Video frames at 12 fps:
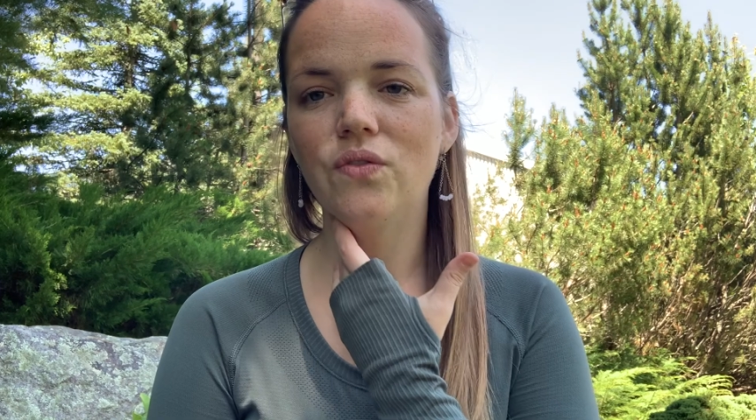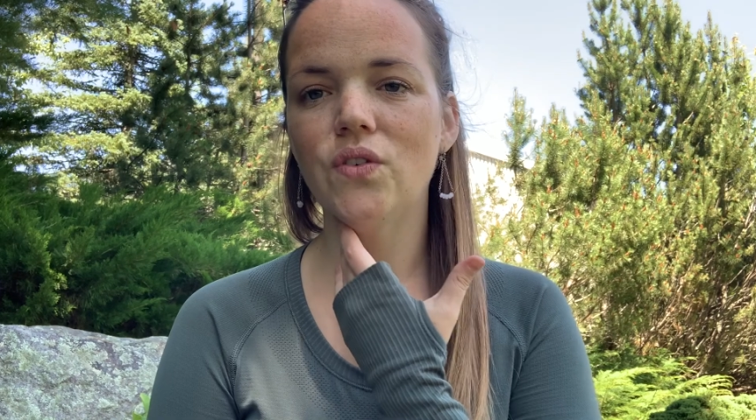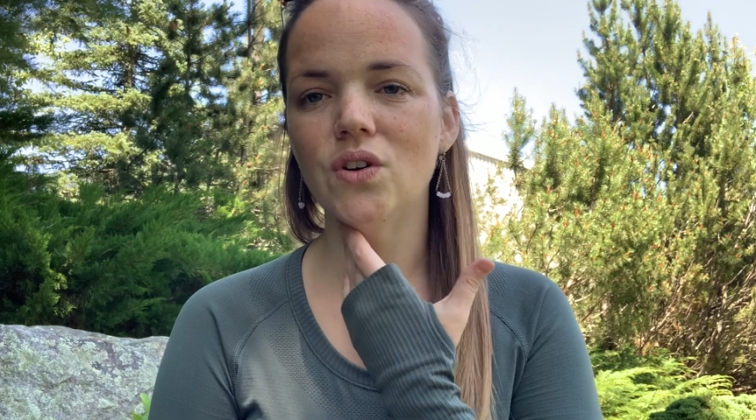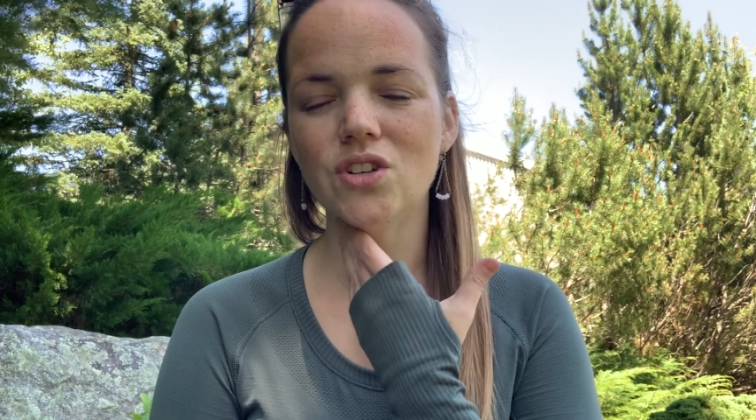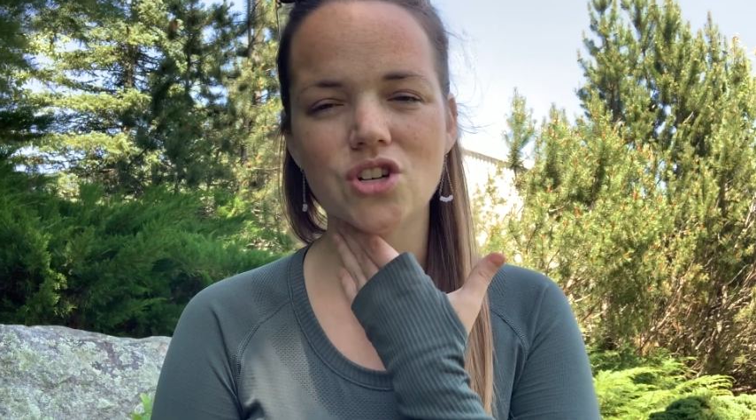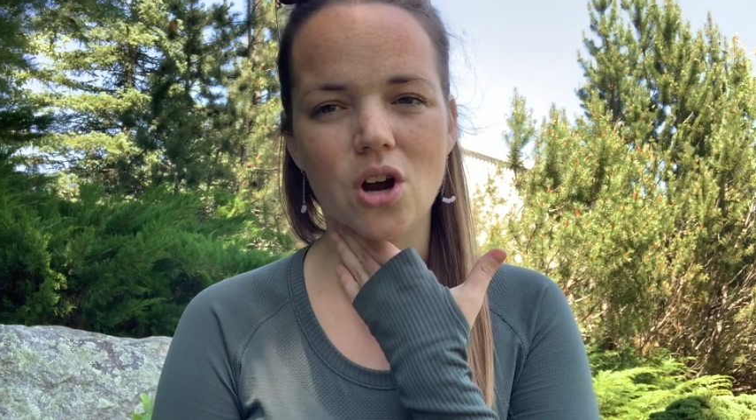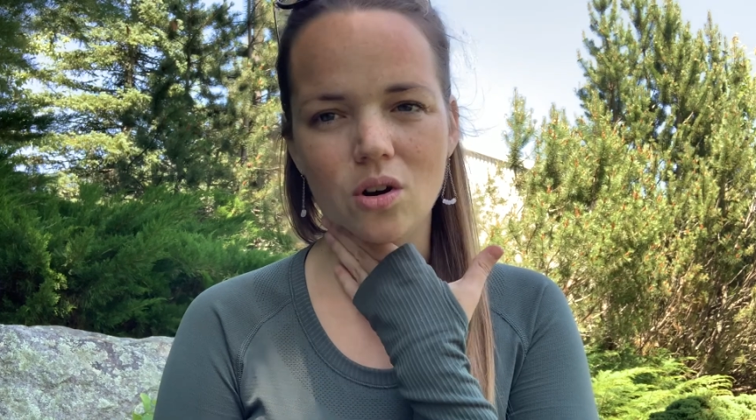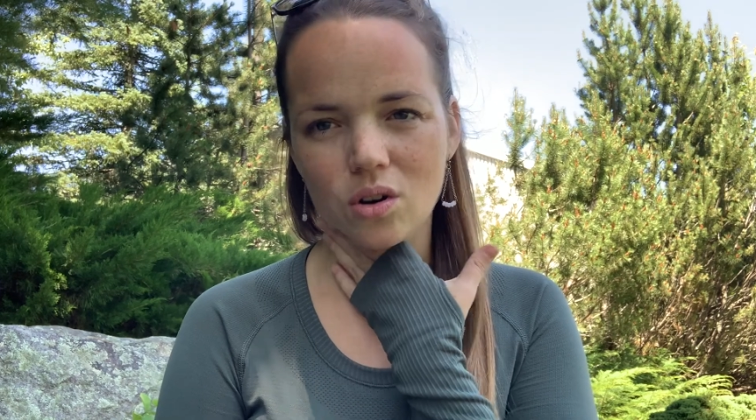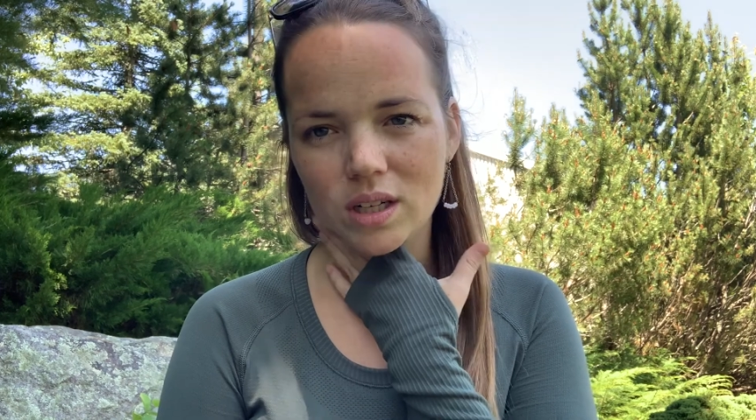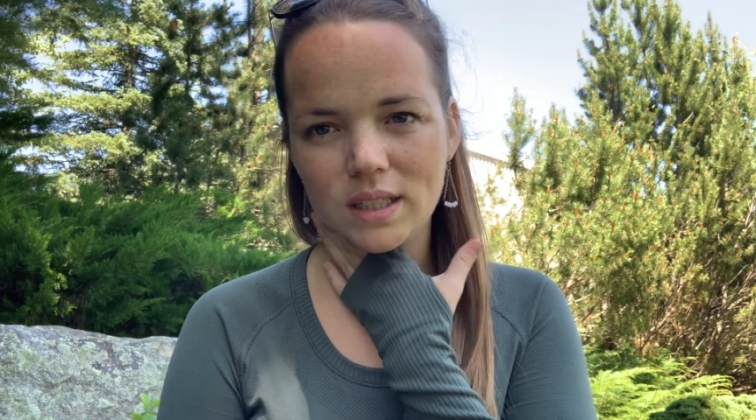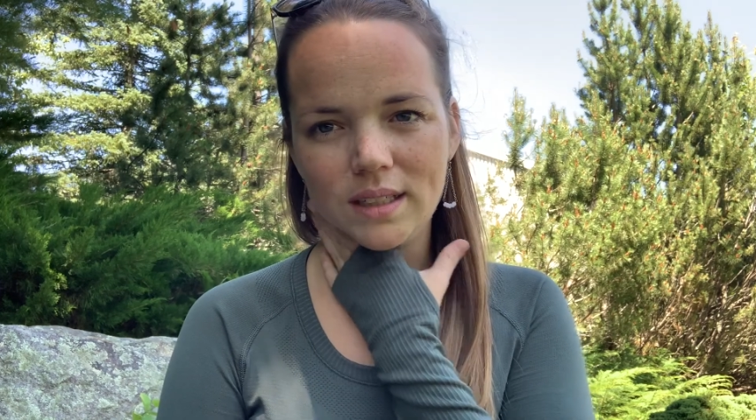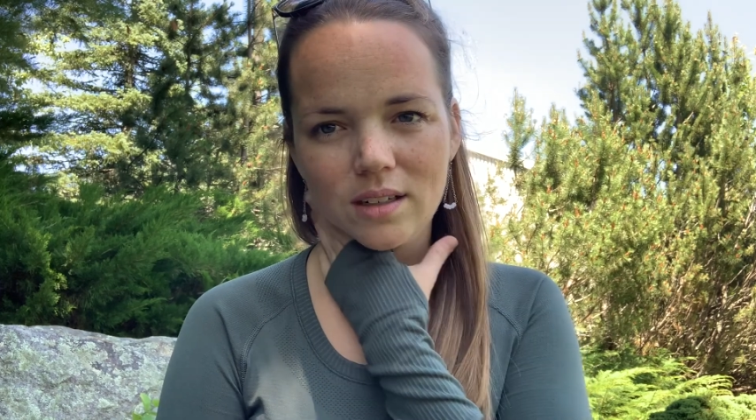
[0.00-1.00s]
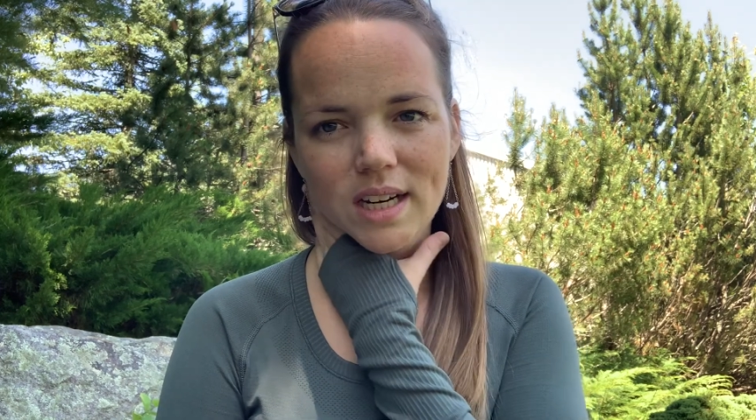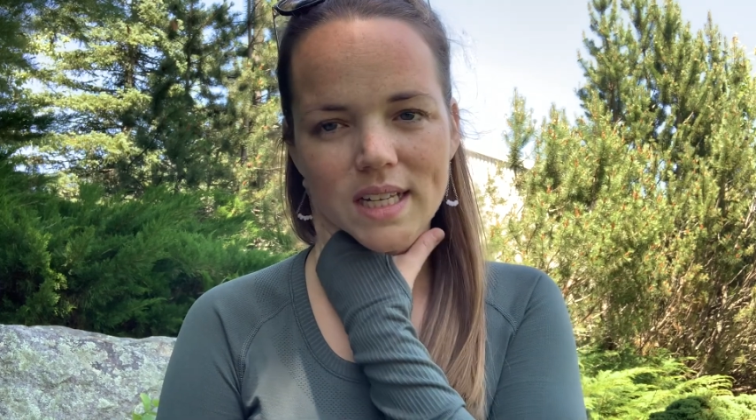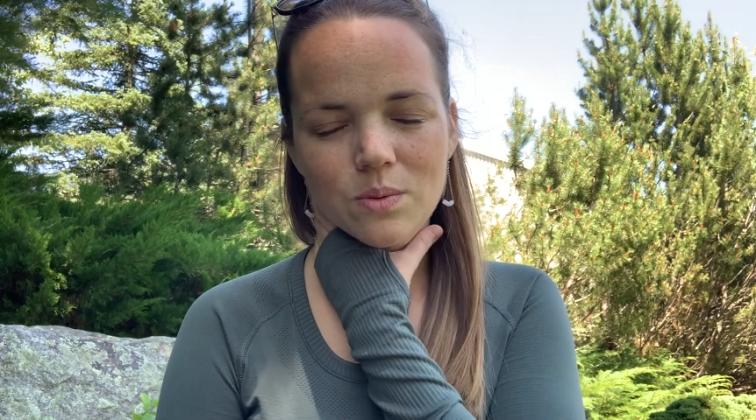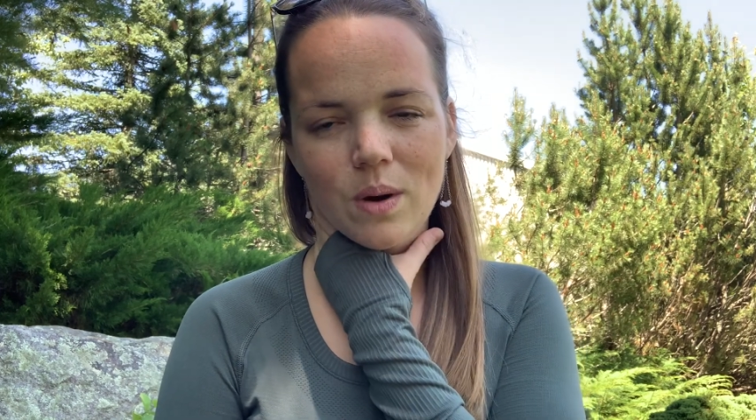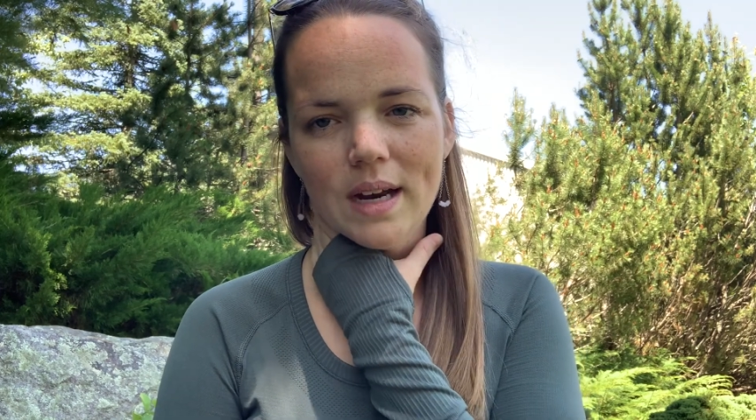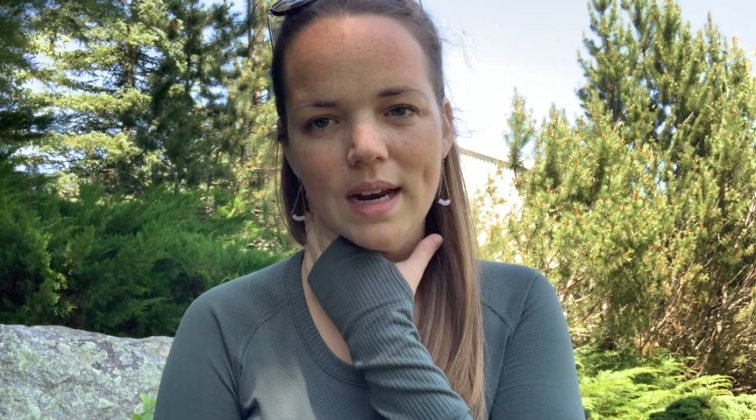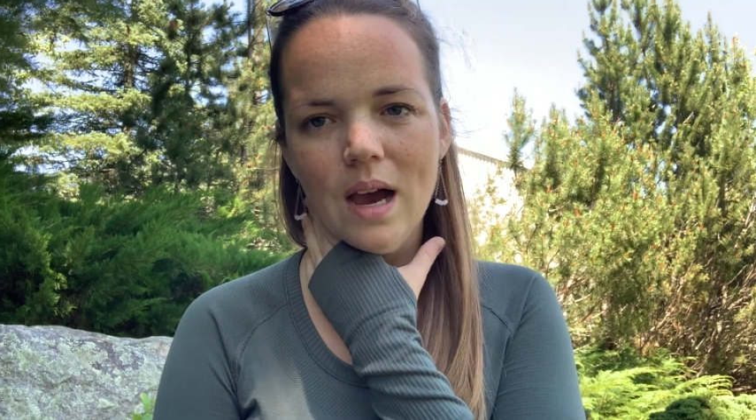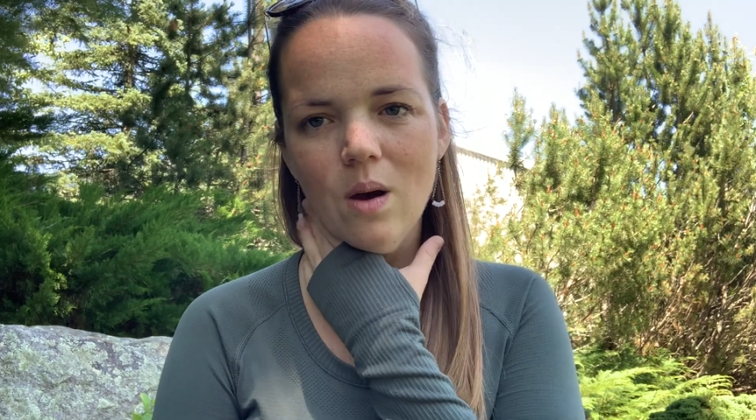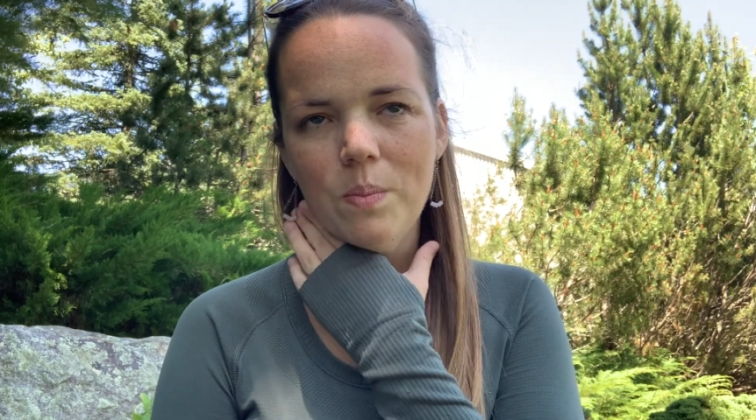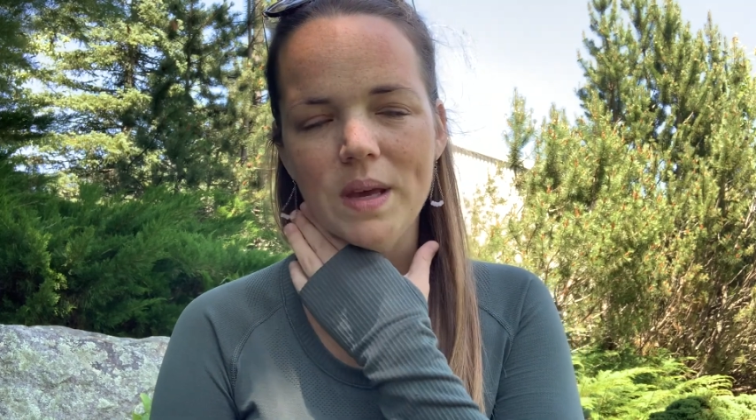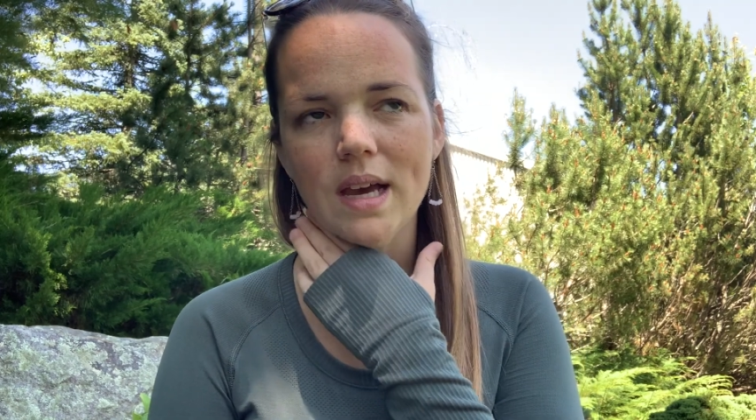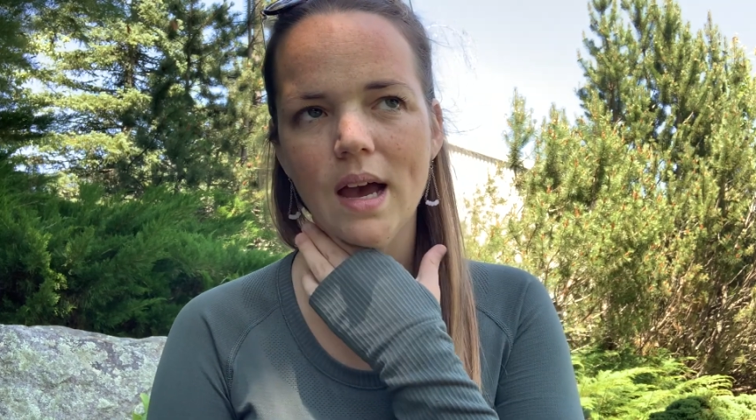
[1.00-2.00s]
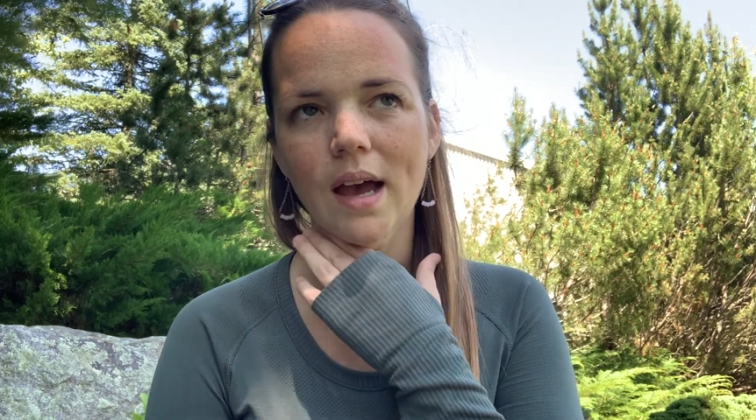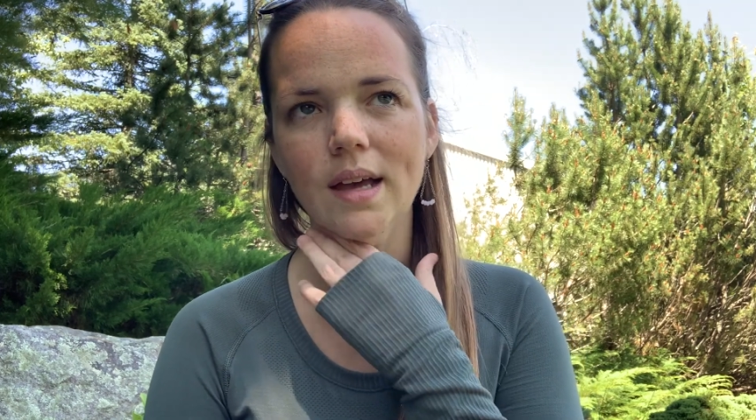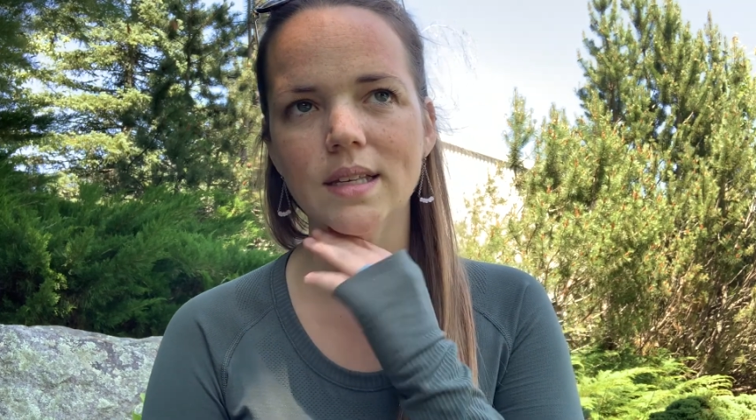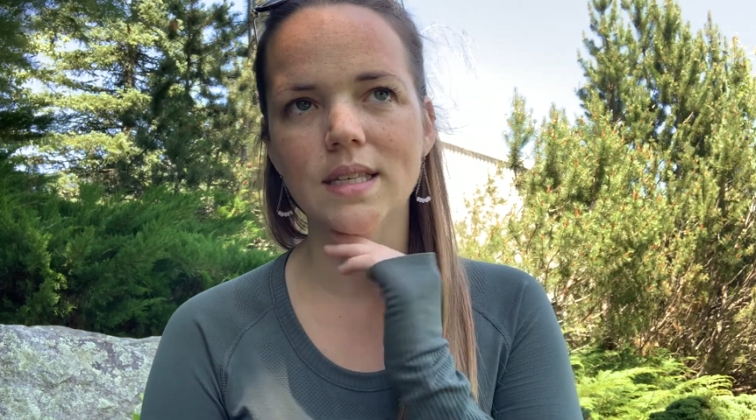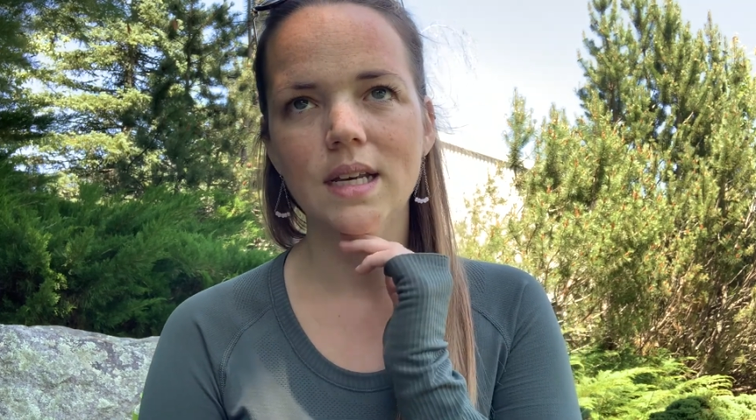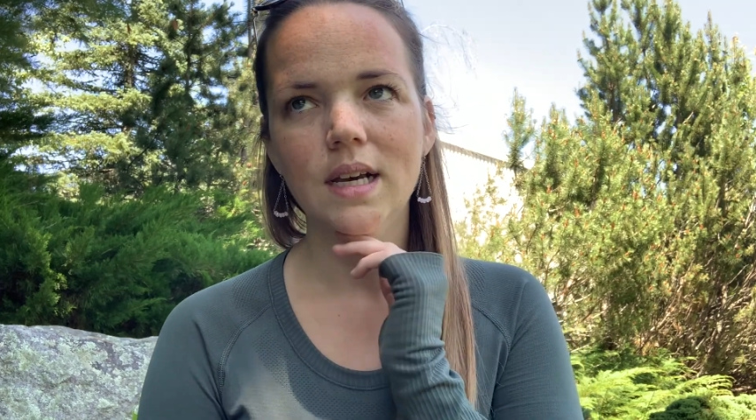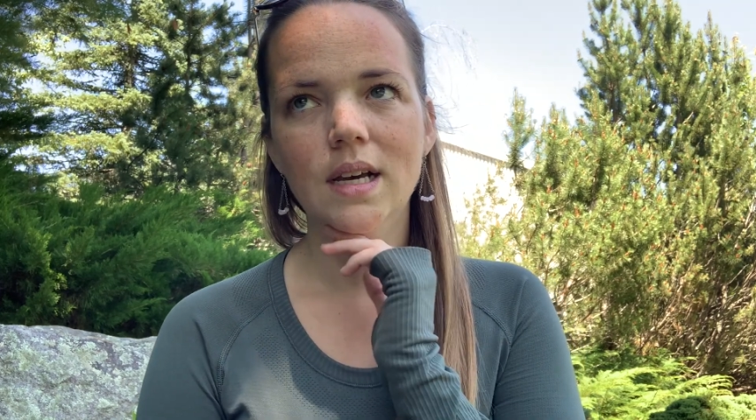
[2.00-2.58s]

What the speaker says: full chakra clearings right now because